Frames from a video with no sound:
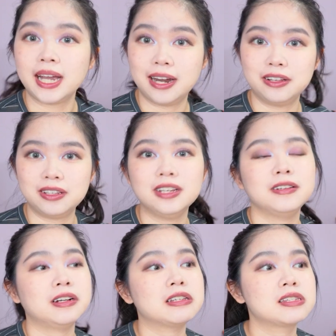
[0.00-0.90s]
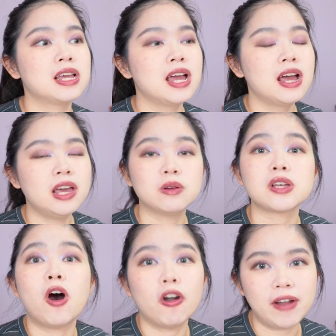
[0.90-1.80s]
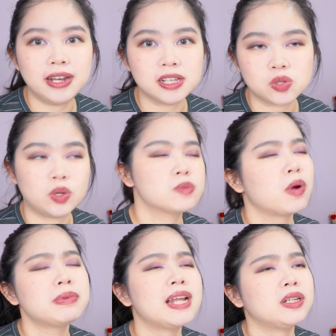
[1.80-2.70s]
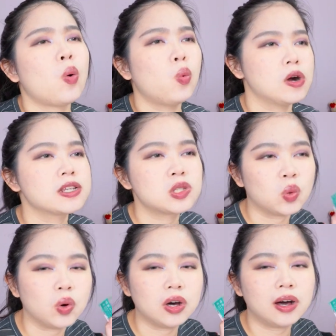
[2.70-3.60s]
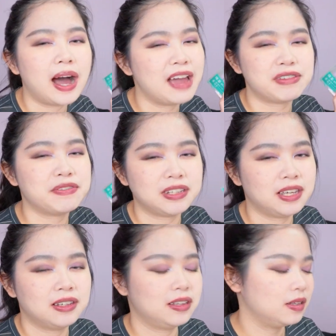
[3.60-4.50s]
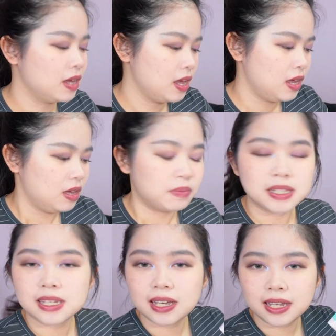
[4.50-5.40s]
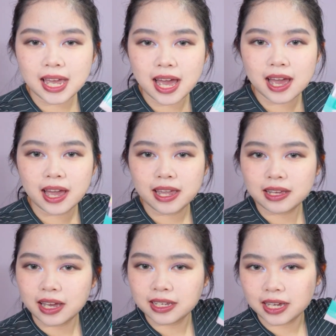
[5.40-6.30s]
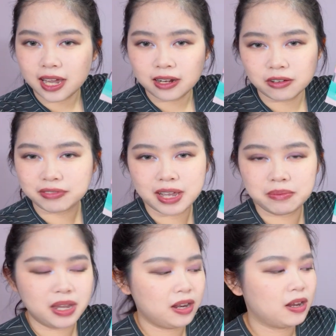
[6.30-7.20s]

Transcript: kind of thing, because it was a horrendous tour. It's probably like the worst tour I've ever taken. But yeah, I kind of like made